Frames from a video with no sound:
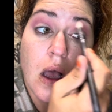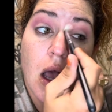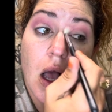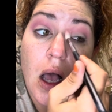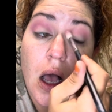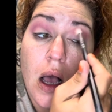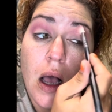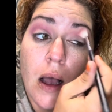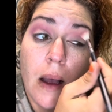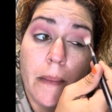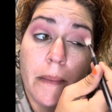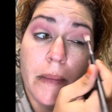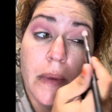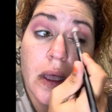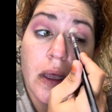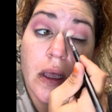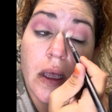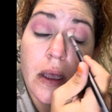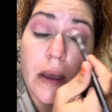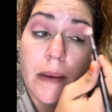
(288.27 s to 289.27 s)
Um,
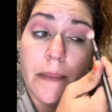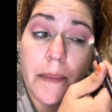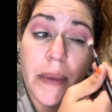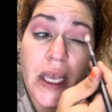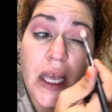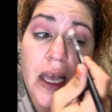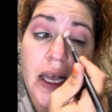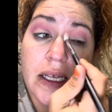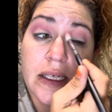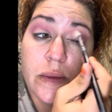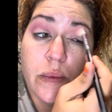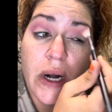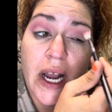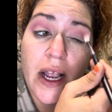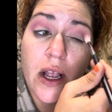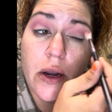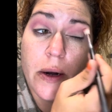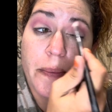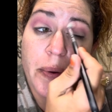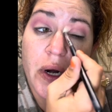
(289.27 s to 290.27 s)
because when I
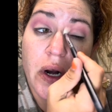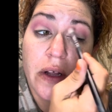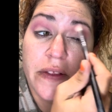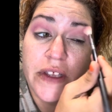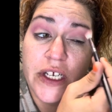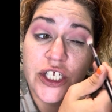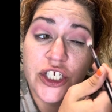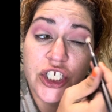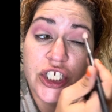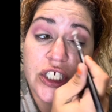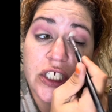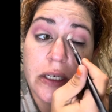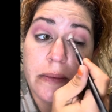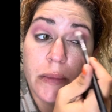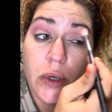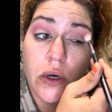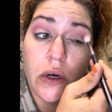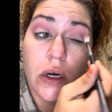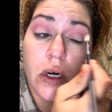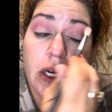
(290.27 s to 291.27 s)
go to put on the
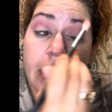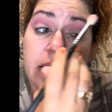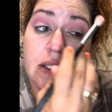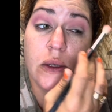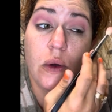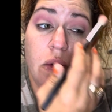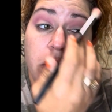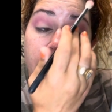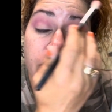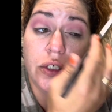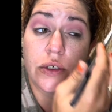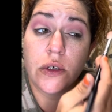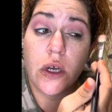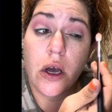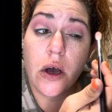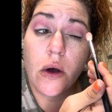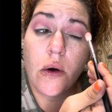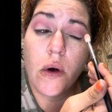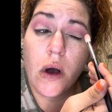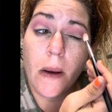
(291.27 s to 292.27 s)
shimmer, it's going to
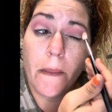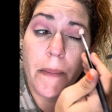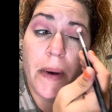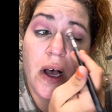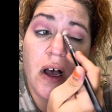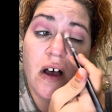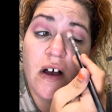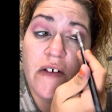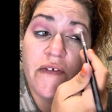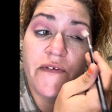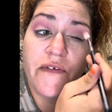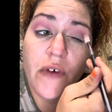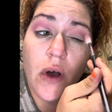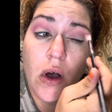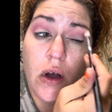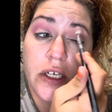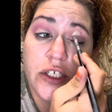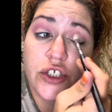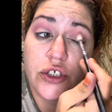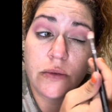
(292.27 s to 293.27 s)
go above
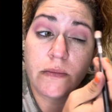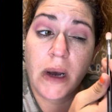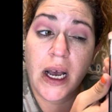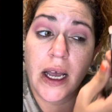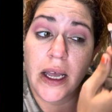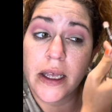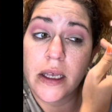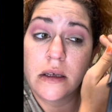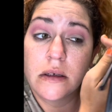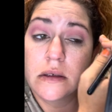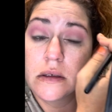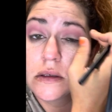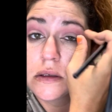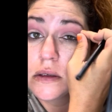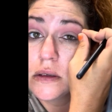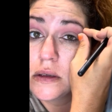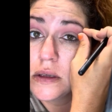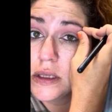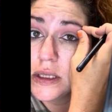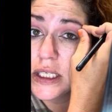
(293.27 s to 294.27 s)
onto my,
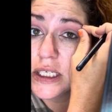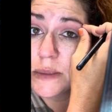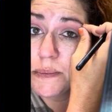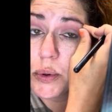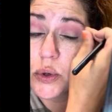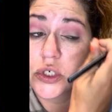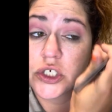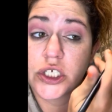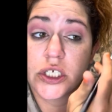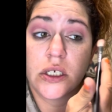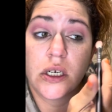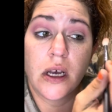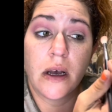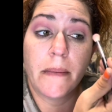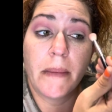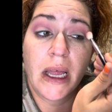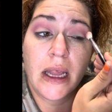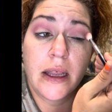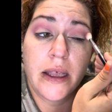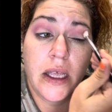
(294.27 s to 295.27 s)
this portion of
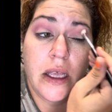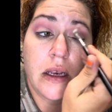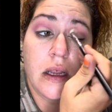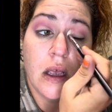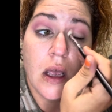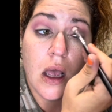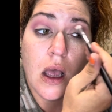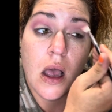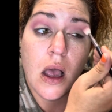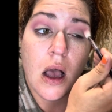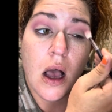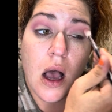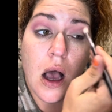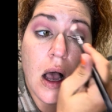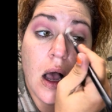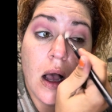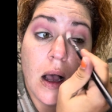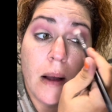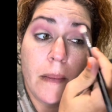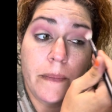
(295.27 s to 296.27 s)
my lid.
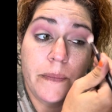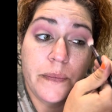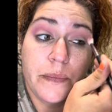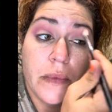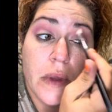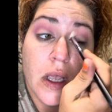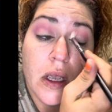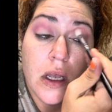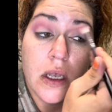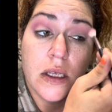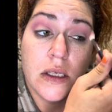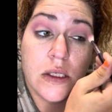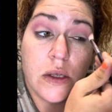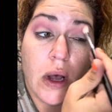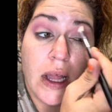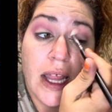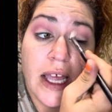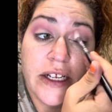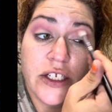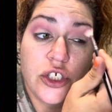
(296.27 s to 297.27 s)
Um, so
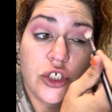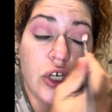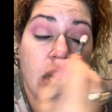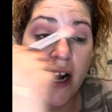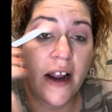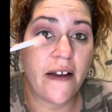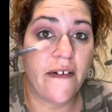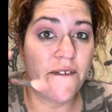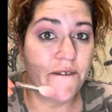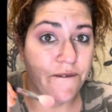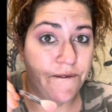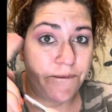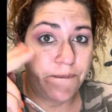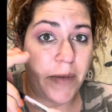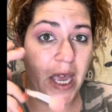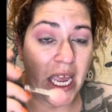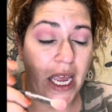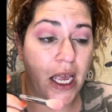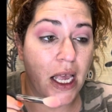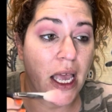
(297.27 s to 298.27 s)
I like to try to
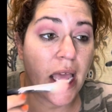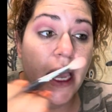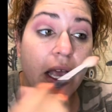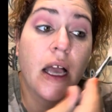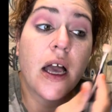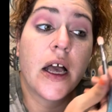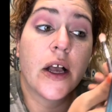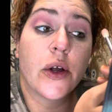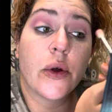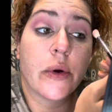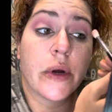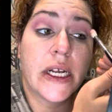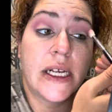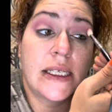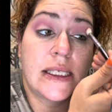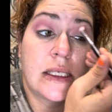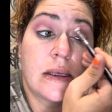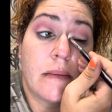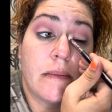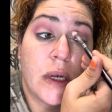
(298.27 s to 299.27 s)
fake a cut
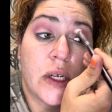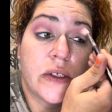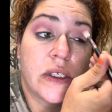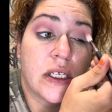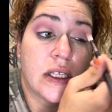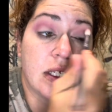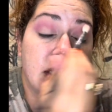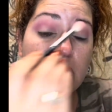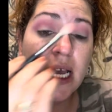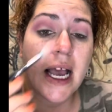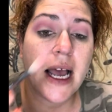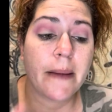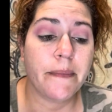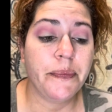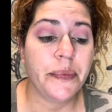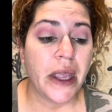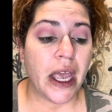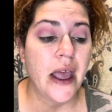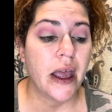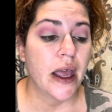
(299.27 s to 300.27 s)
crease most of the
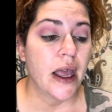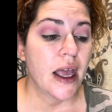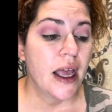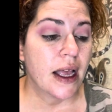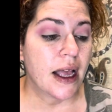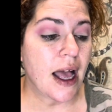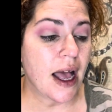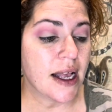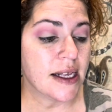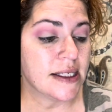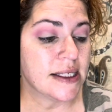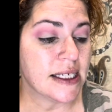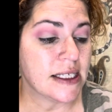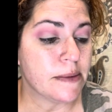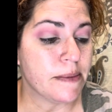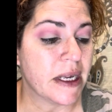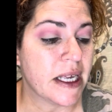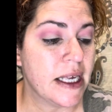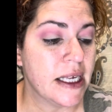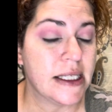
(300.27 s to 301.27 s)
time. Guys, that's
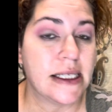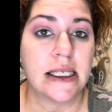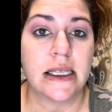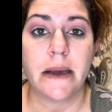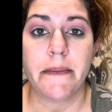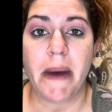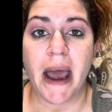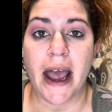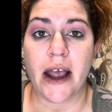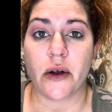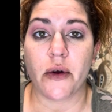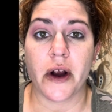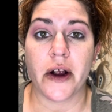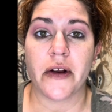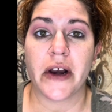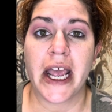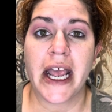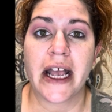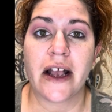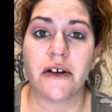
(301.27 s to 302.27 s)
my kids in the
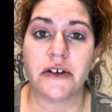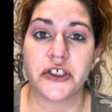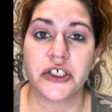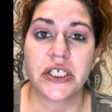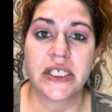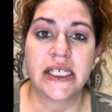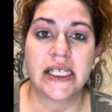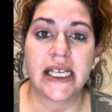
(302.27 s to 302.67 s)
background. Hang on just a